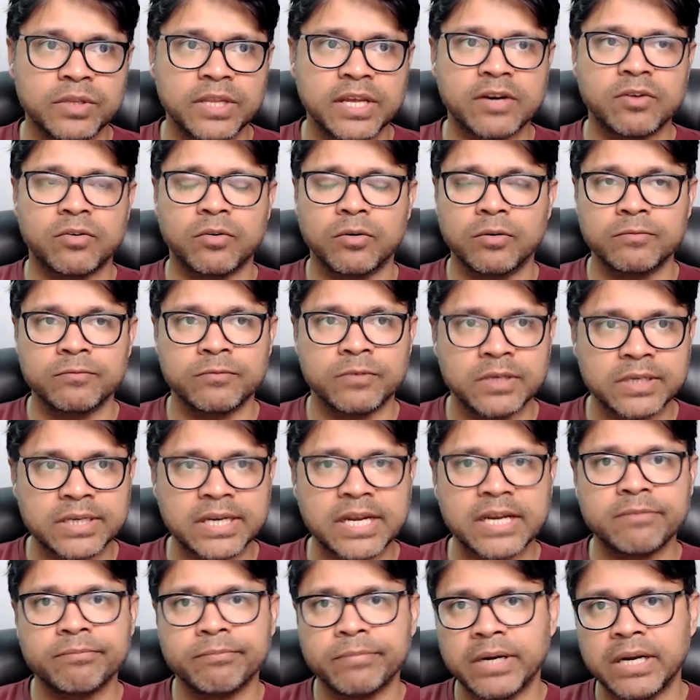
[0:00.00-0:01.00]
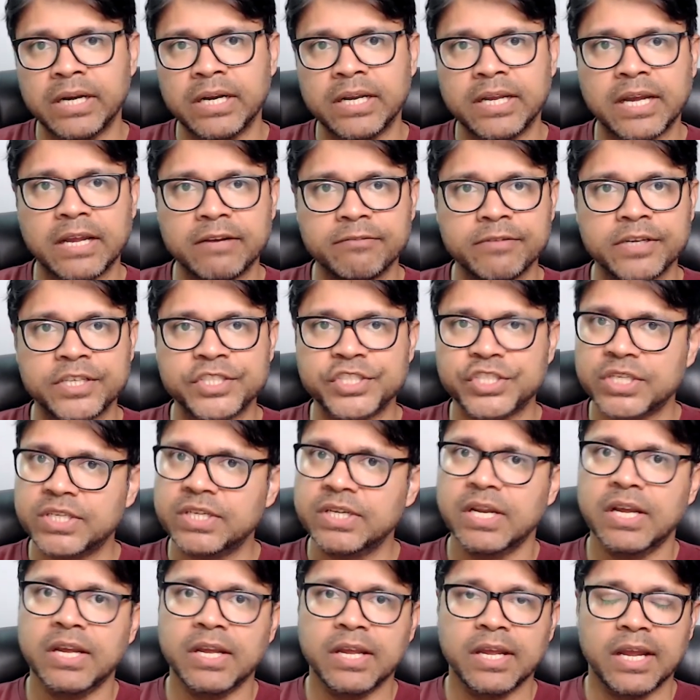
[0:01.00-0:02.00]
their homework and build conviction.